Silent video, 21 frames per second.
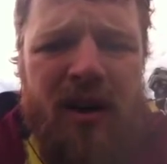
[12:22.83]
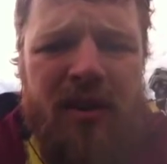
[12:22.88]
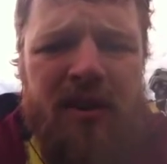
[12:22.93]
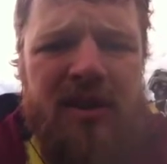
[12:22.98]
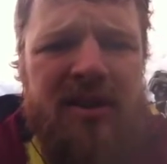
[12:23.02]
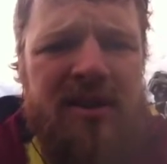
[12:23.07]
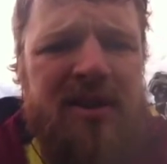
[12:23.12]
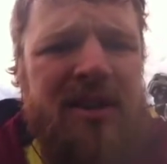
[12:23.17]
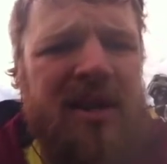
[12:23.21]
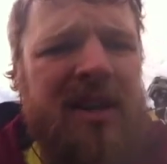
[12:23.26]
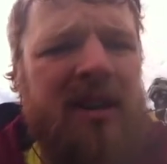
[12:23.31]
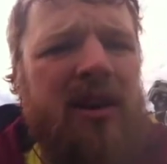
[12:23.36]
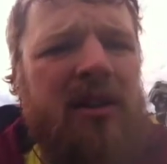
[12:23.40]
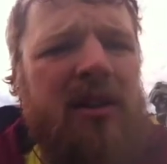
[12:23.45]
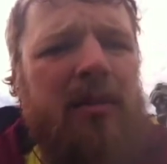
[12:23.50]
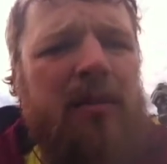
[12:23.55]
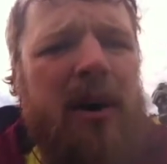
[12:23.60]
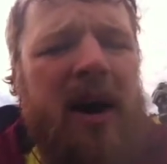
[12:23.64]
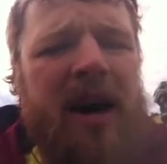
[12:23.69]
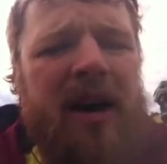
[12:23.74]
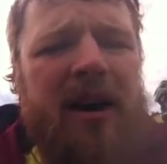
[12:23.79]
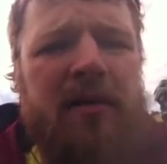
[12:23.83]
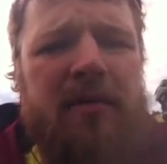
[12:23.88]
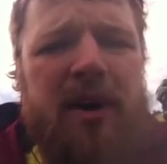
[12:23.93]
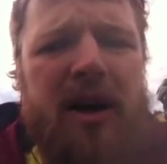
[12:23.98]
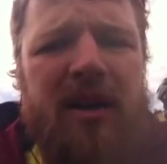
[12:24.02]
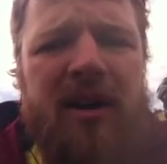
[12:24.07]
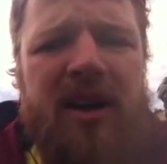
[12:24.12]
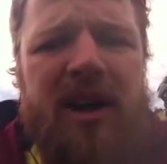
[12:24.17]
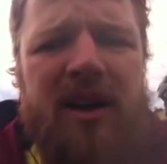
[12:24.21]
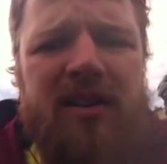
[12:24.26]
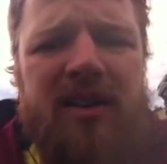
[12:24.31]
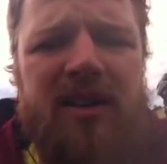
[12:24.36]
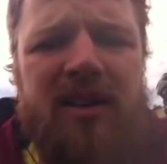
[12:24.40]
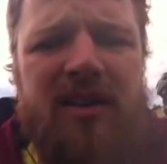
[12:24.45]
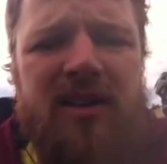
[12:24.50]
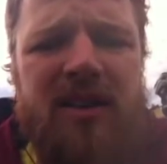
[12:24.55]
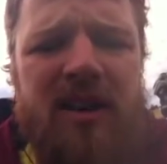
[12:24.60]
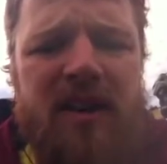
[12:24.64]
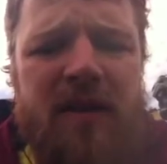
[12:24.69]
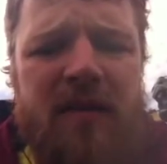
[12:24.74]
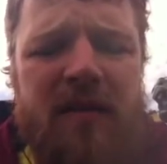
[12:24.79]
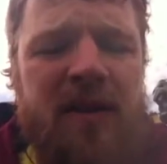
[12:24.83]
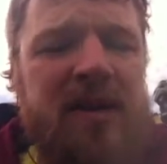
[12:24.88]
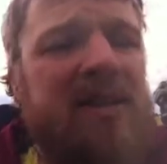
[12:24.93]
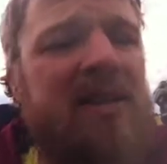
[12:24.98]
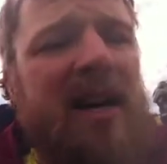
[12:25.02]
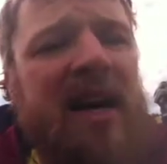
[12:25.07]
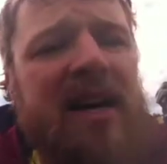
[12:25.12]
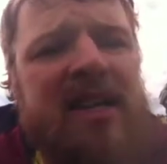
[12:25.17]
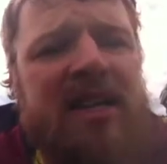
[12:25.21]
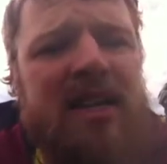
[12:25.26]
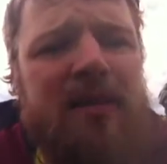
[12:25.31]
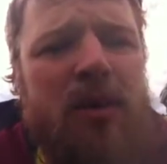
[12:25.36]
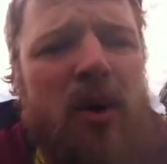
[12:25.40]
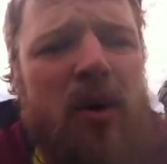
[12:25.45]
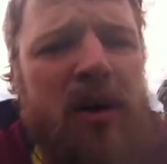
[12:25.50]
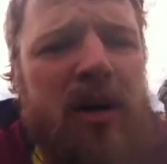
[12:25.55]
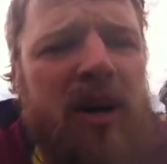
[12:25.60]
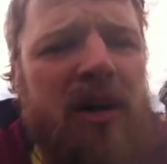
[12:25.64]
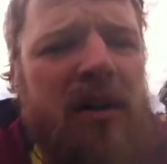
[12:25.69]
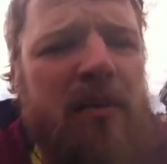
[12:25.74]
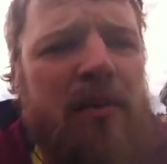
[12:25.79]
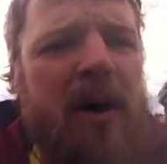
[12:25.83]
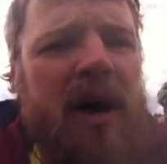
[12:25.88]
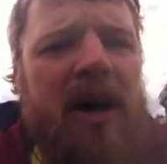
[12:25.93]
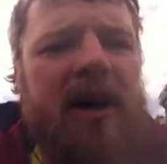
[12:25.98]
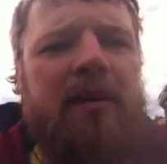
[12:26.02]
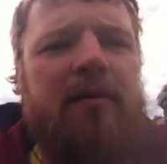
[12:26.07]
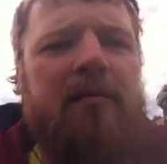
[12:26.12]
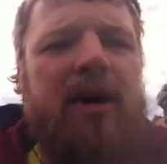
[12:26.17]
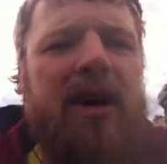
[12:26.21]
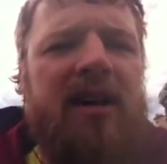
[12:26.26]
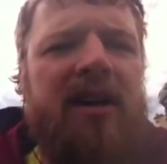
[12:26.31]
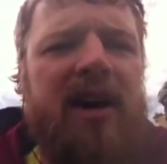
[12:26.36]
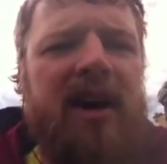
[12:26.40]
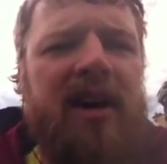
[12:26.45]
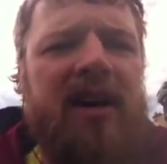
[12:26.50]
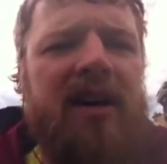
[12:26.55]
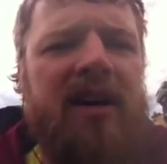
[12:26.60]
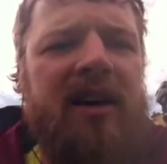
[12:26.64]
this thing on the back of my leg, this testimony on the back of my leg.